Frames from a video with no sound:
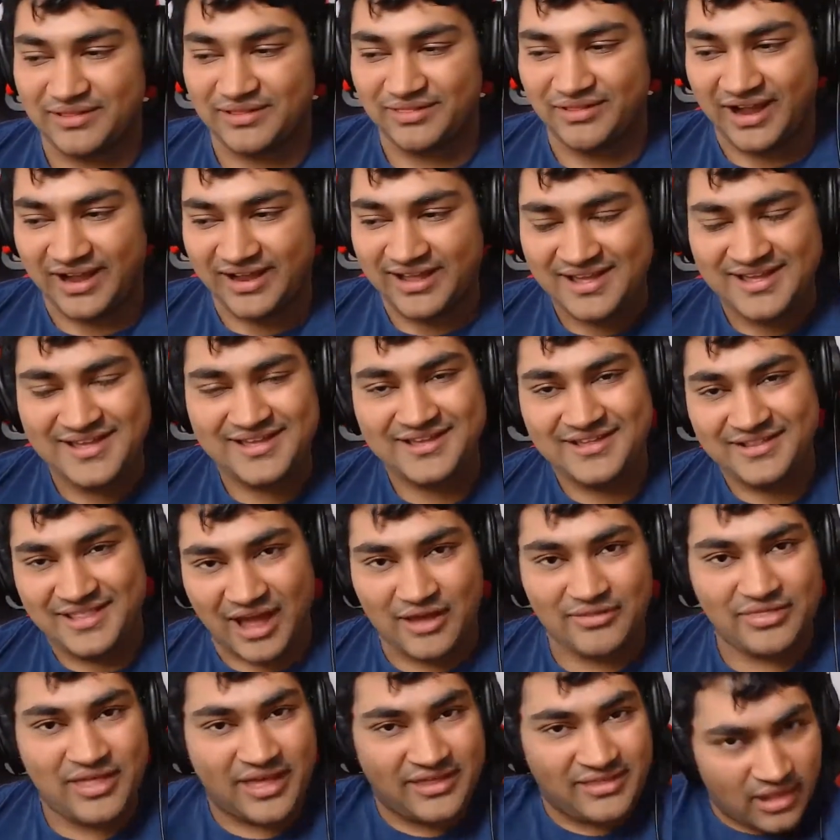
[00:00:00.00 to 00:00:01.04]
But like
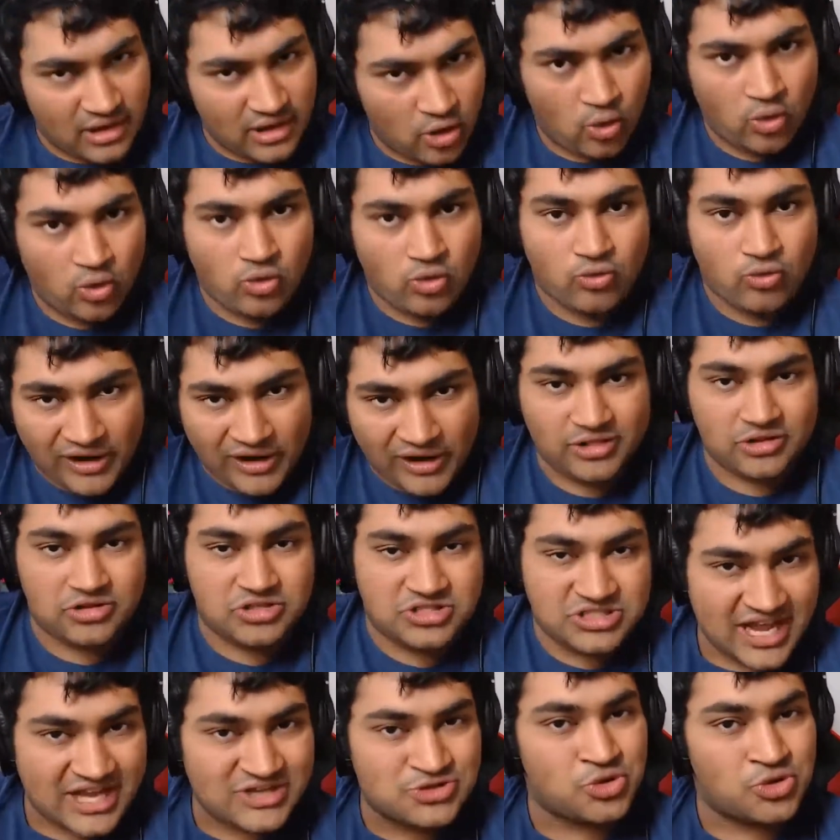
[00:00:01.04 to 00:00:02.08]
that whole
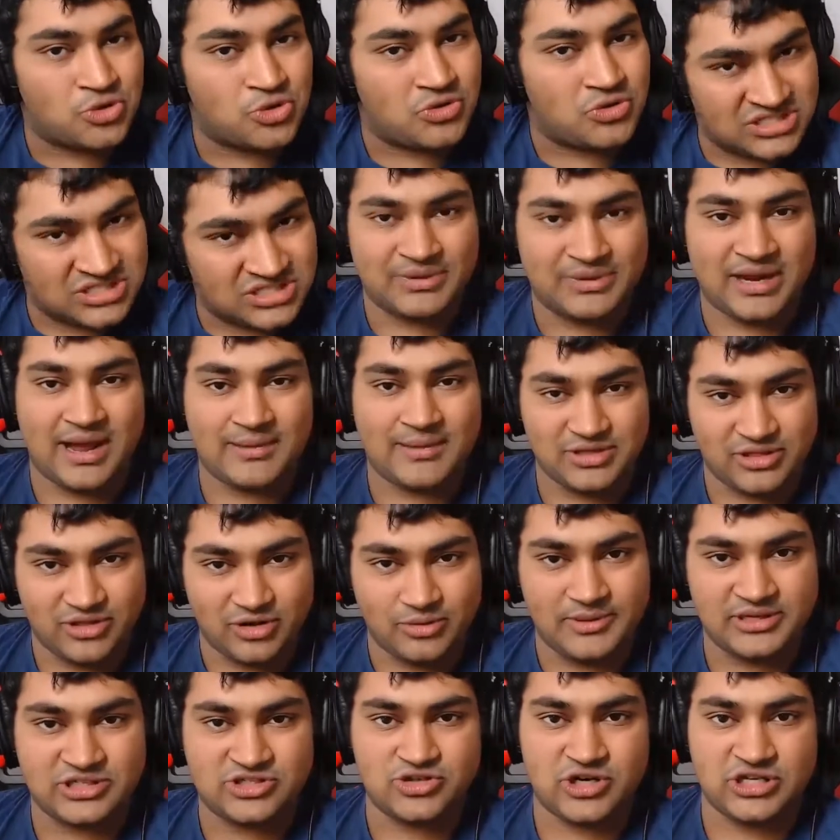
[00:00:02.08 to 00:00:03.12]
regular schedule is sometimes a
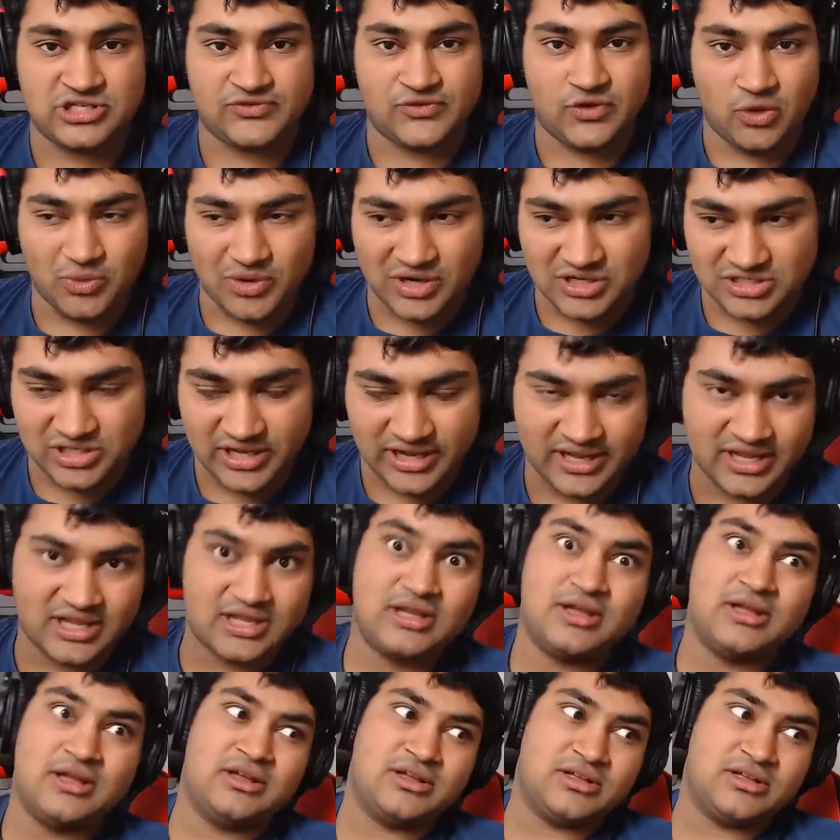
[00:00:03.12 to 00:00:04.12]
little bit stressful, where it's like